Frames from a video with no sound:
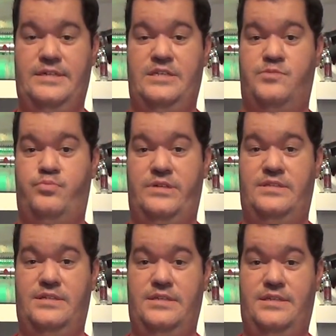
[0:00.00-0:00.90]
It is
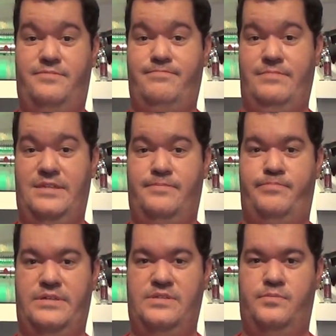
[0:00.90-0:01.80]
practically
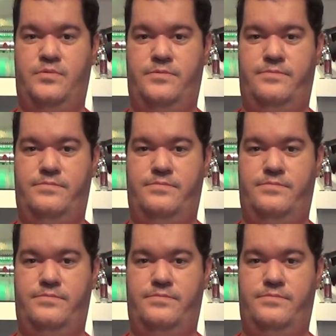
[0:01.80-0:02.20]
impossible.